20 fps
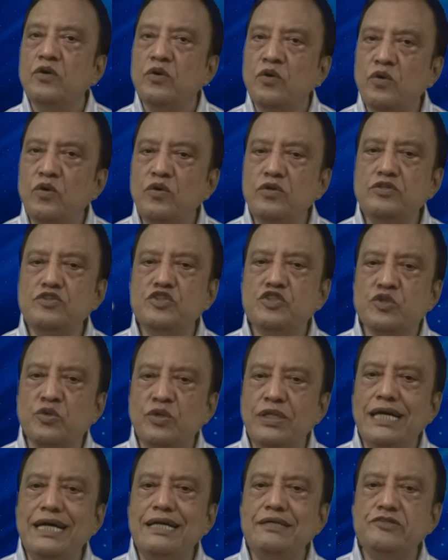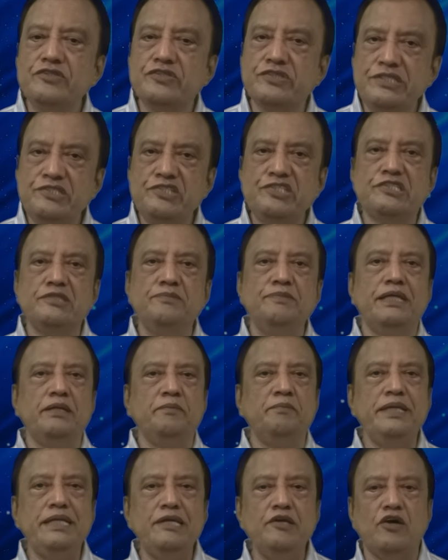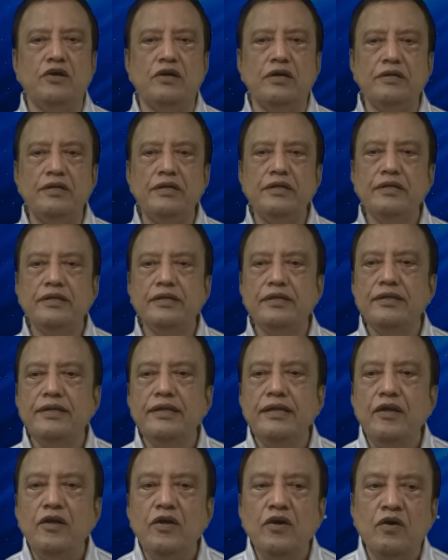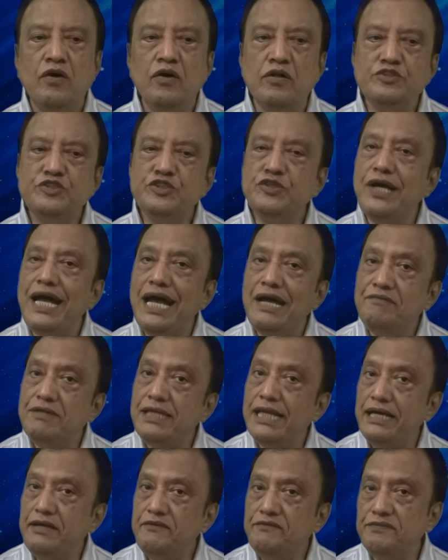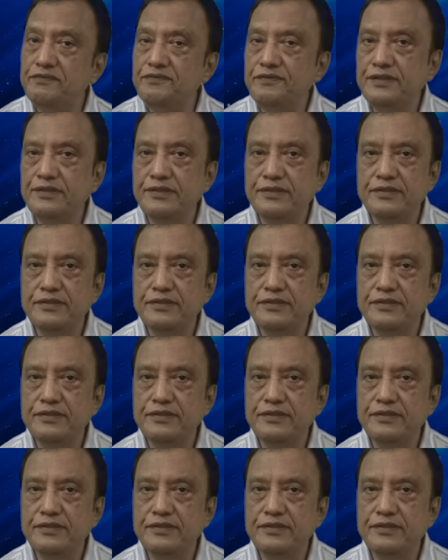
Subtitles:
own solar system and beyond also have life,